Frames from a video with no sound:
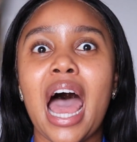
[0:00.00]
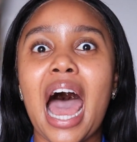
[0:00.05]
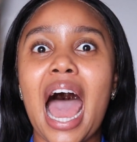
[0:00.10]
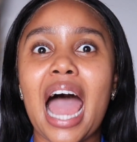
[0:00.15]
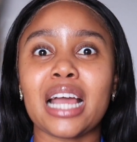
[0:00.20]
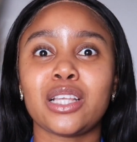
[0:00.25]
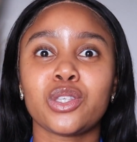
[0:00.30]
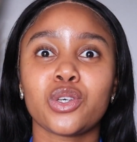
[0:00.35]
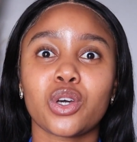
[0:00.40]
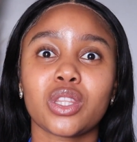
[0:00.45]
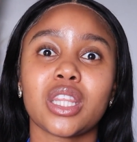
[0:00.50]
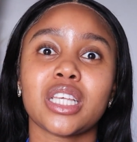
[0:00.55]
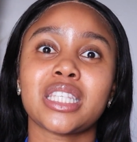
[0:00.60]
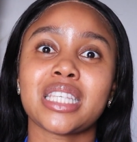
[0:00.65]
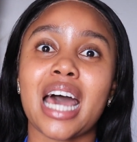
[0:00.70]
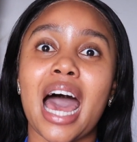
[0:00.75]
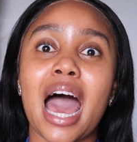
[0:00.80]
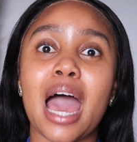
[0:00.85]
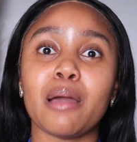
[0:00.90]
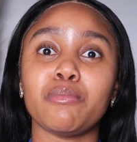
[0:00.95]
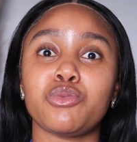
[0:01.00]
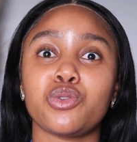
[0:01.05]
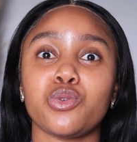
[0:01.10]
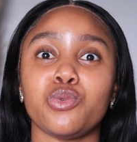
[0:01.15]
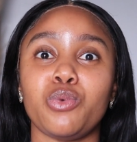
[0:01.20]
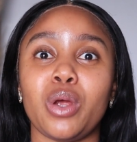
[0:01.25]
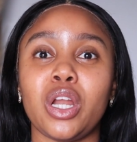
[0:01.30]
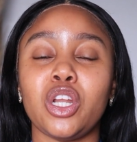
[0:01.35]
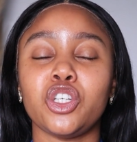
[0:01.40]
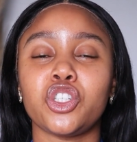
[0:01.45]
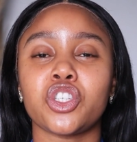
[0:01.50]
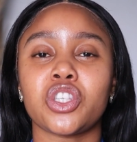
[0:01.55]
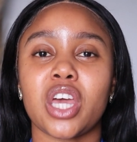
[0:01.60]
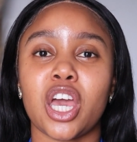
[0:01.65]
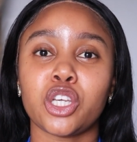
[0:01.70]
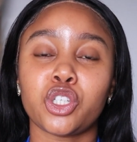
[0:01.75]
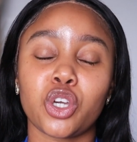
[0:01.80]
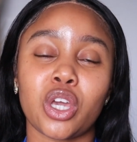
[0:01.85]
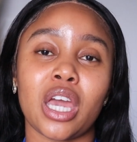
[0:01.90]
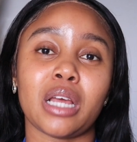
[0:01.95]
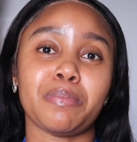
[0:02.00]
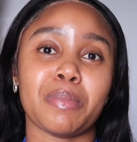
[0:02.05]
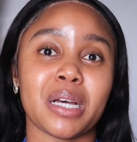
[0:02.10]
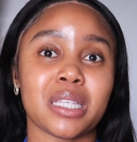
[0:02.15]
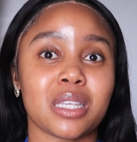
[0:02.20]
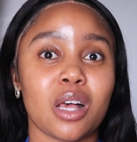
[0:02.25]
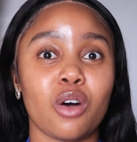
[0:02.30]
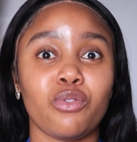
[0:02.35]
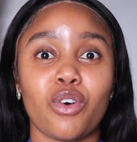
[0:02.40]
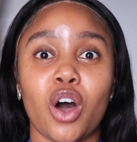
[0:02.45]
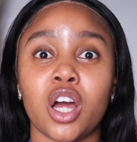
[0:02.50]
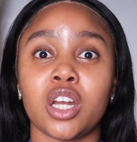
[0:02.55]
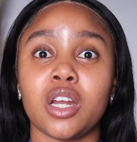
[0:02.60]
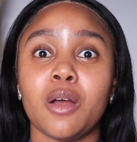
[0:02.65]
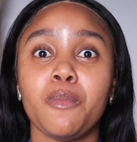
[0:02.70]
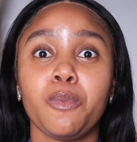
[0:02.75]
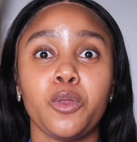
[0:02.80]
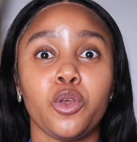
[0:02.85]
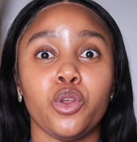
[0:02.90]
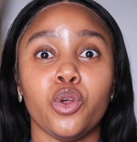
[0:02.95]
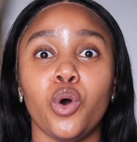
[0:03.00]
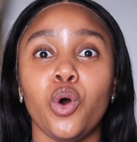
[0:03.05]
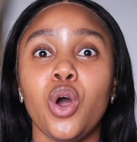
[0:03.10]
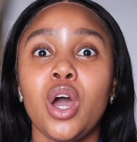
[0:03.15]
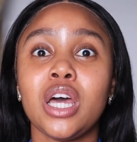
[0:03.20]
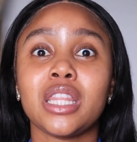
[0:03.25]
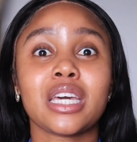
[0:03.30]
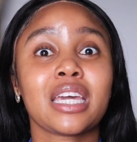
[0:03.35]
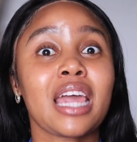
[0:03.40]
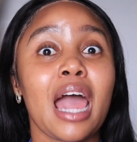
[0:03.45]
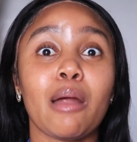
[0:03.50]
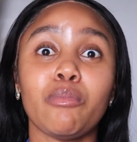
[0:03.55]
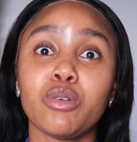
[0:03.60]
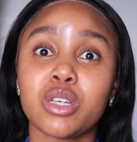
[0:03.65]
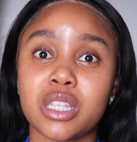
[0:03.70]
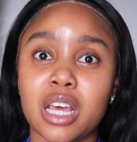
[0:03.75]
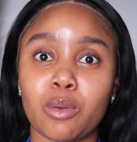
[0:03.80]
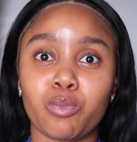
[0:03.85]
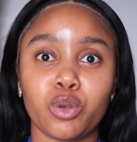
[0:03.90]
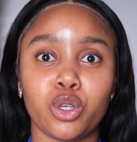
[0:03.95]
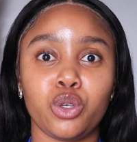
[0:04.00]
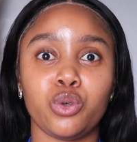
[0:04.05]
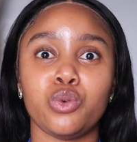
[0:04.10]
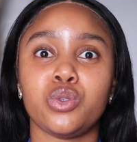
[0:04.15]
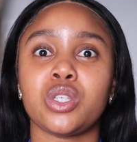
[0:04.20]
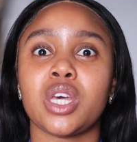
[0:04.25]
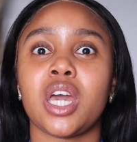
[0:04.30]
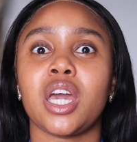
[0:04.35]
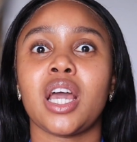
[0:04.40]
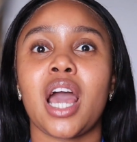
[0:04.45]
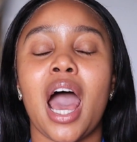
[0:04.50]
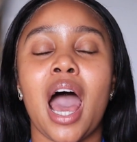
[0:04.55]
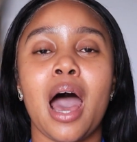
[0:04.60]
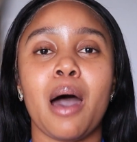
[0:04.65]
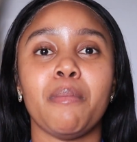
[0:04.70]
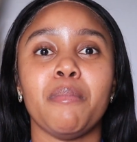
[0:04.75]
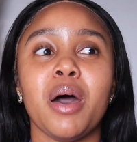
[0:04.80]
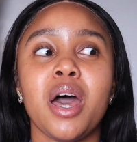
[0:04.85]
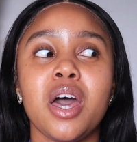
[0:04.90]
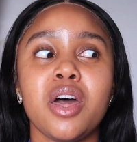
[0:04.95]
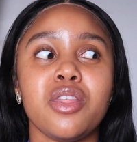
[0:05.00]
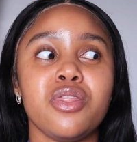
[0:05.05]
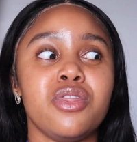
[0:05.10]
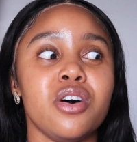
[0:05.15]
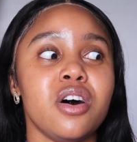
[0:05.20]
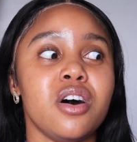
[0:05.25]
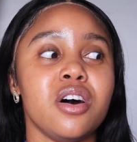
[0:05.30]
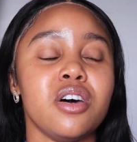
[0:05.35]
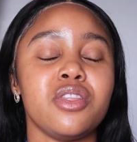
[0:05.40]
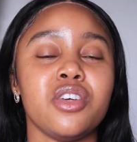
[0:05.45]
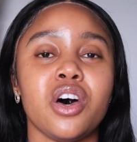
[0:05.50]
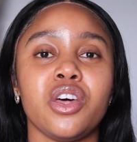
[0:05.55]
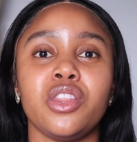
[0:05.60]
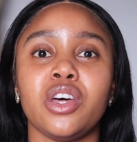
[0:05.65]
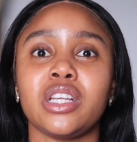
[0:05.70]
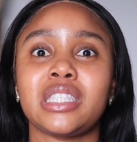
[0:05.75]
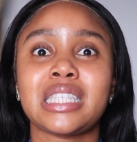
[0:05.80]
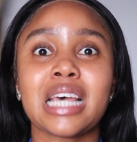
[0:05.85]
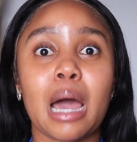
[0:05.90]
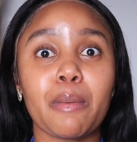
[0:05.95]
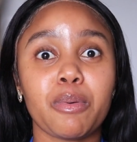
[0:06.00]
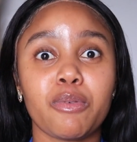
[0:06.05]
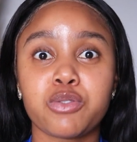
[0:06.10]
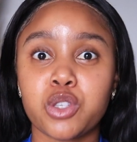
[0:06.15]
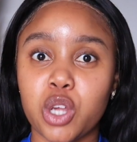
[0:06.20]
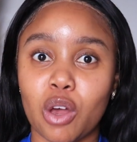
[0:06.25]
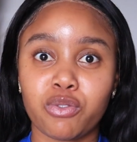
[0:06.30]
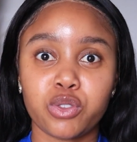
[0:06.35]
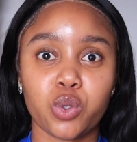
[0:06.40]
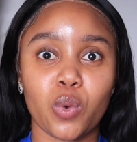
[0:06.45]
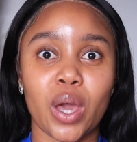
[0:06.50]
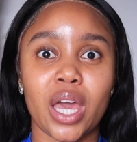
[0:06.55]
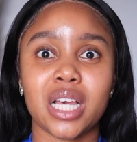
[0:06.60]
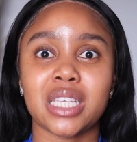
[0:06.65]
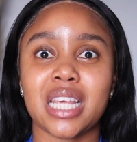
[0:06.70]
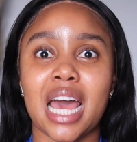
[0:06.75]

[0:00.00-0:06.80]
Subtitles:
I took the time to really just educate myself on the cameras that we're using, the type of softwares